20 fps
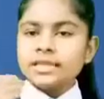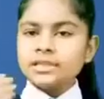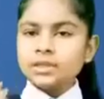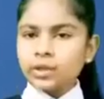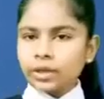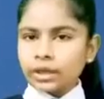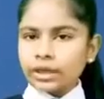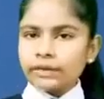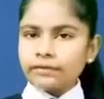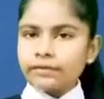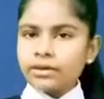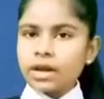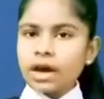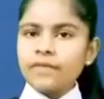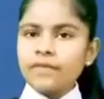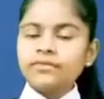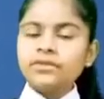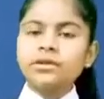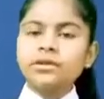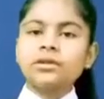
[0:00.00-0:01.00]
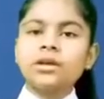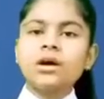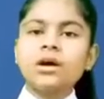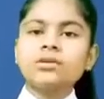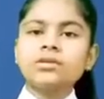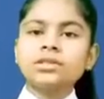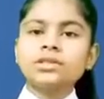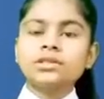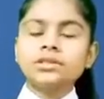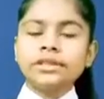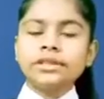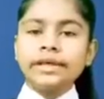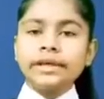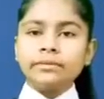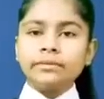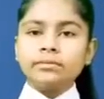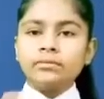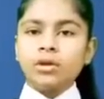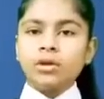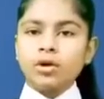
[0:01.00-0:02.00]
So even after clouds
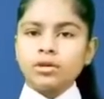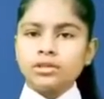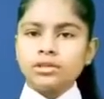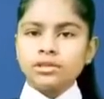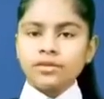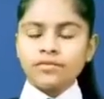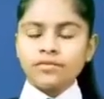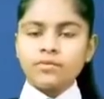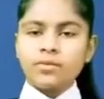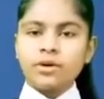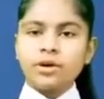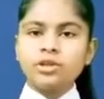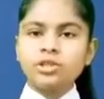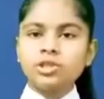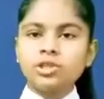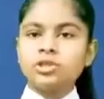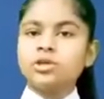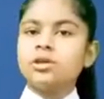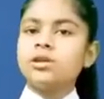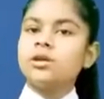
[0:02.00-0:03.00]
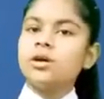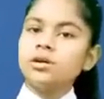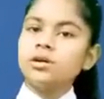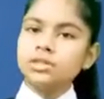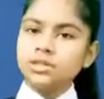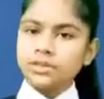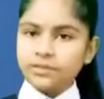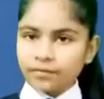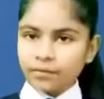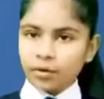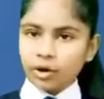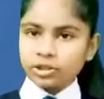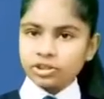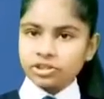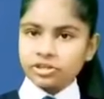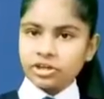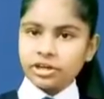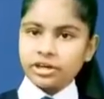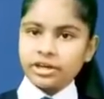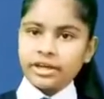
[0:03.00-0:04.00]
contain lots of moisture, lots of
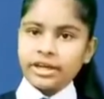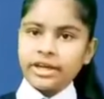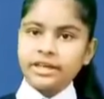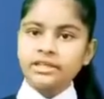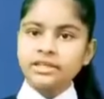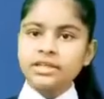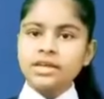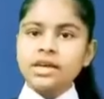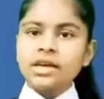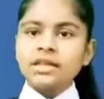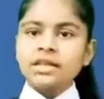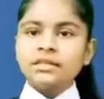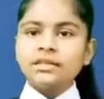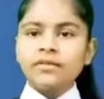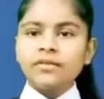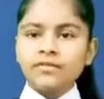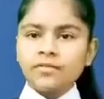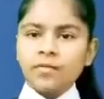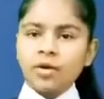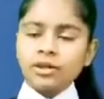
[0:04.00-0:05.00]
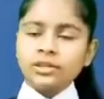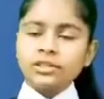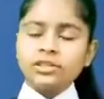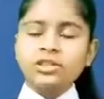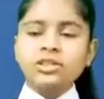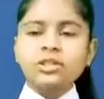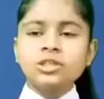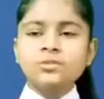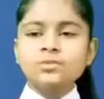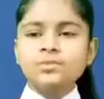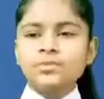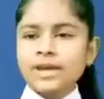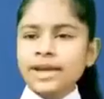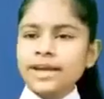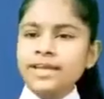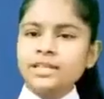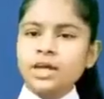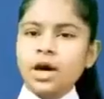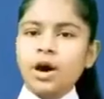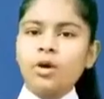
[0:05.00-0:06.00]
water in it, the water
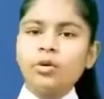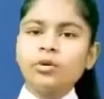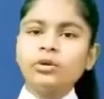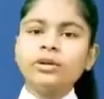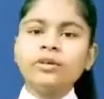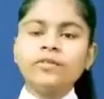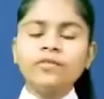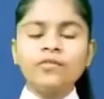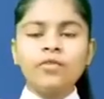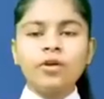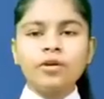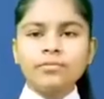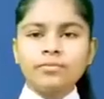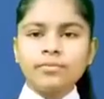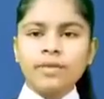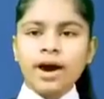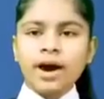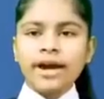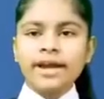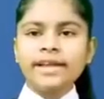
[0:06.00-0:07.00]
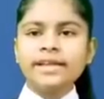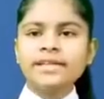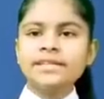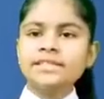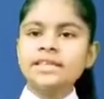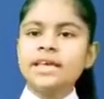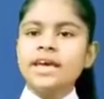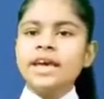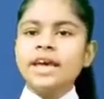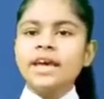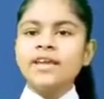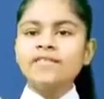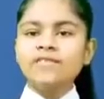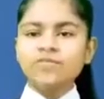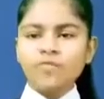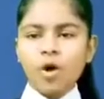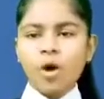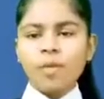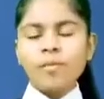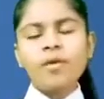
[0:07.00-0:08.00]
spread out for miles in
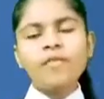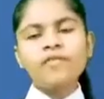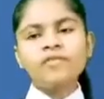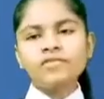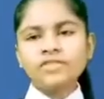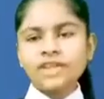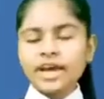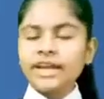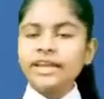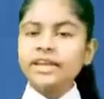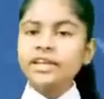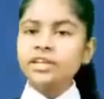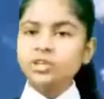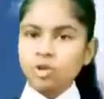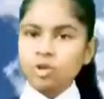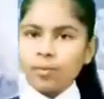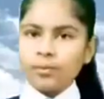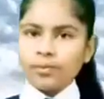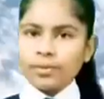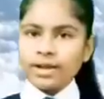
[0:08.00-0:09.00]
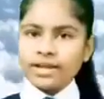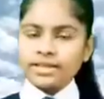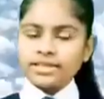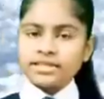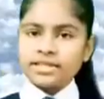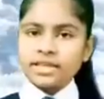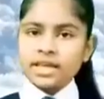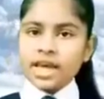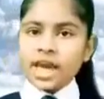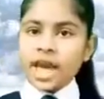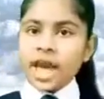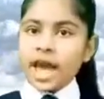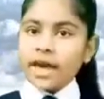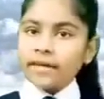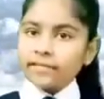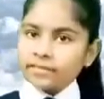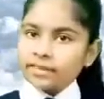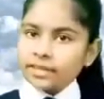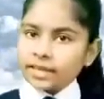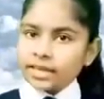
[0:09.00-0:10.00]
form of tiny droplets.
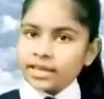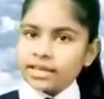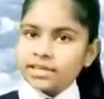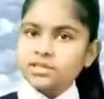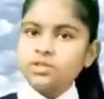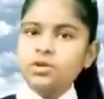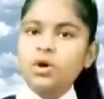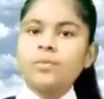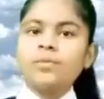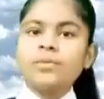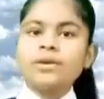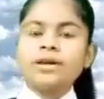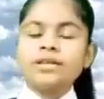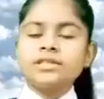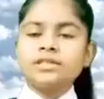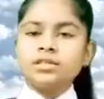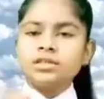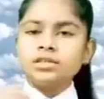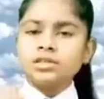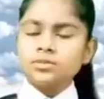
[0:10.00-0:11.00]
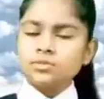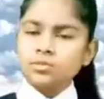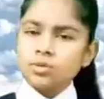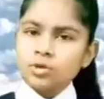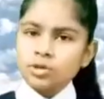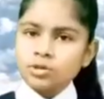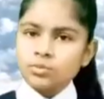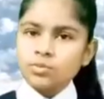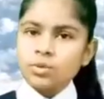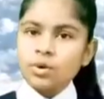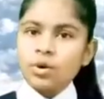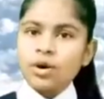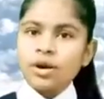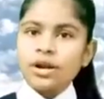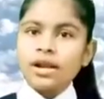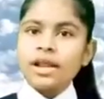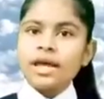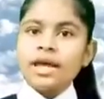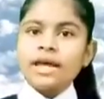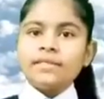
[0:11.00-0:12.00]
And these droplets are so
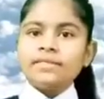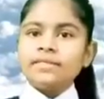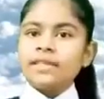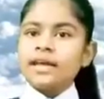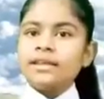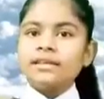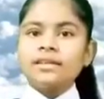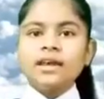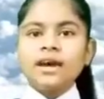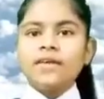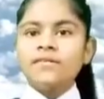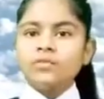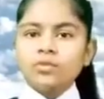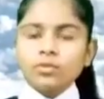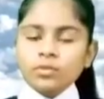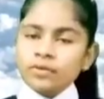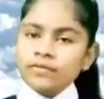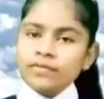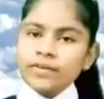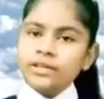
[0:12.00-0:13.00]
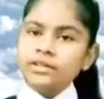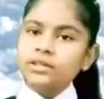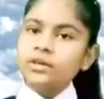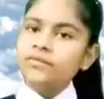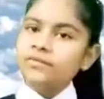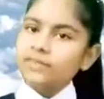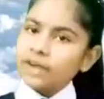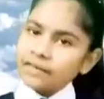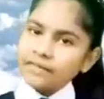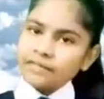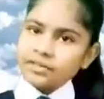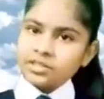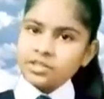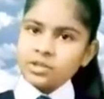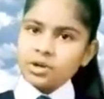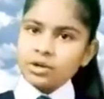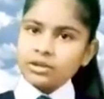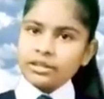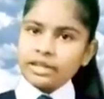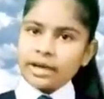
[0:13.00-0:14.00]
small that they have no effect of
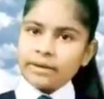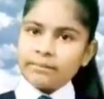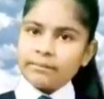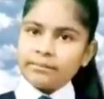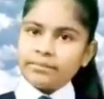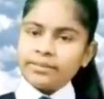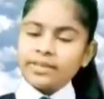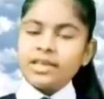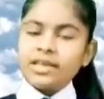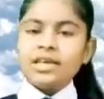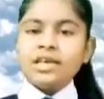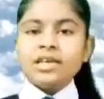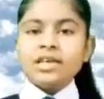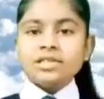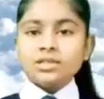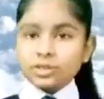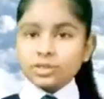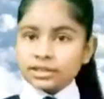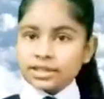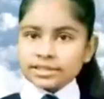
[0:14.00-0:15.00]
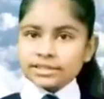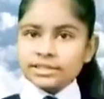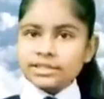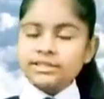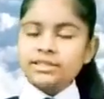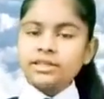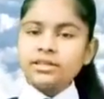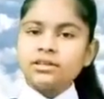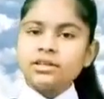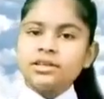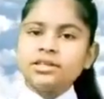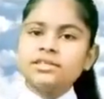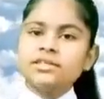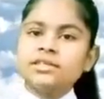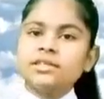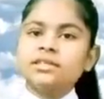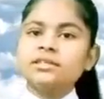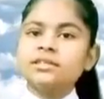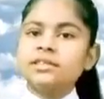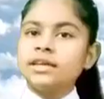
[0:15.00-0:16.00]
gravity on them. So this is a
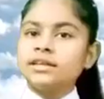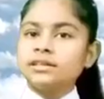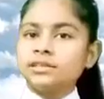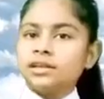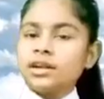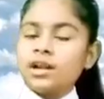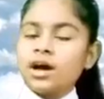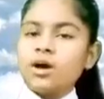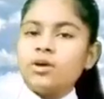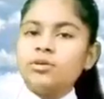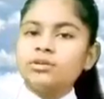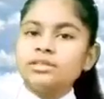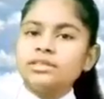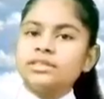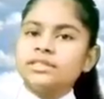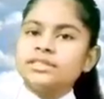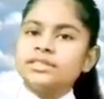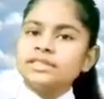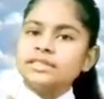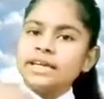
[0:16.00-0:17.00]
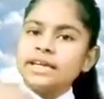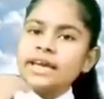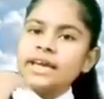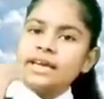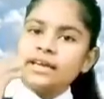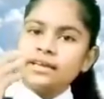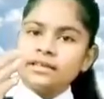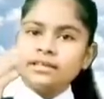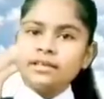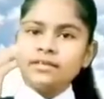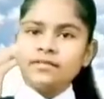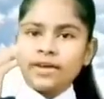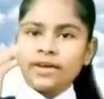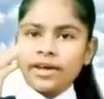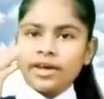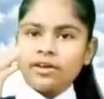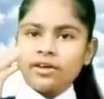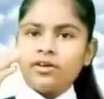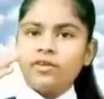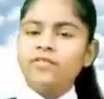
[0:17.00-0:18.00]
reason that clouds stay in the
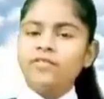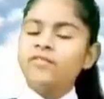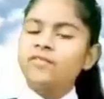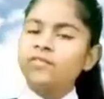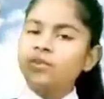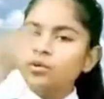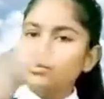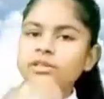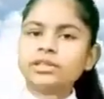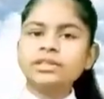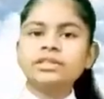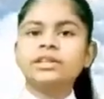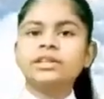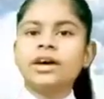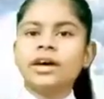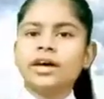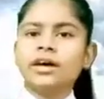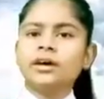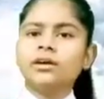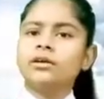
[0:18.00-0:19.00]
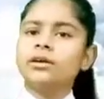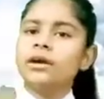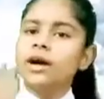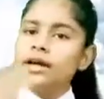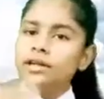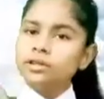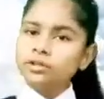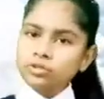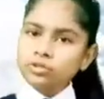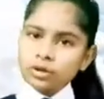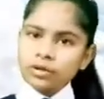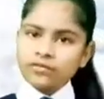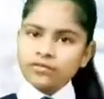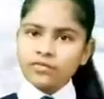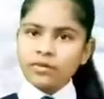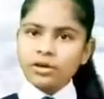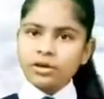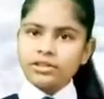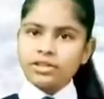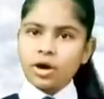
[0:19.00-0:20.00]
air, float in the air and do not
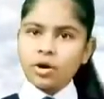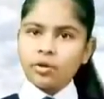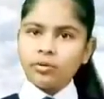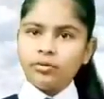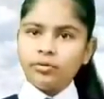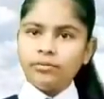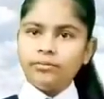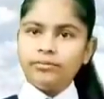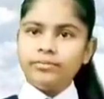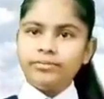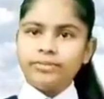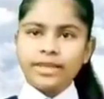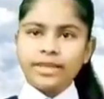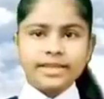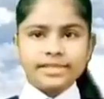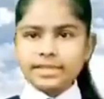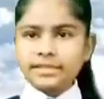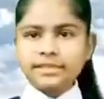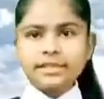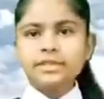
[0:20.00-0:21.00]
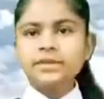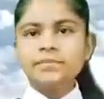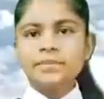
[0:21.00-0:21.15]
fall down. Isn't it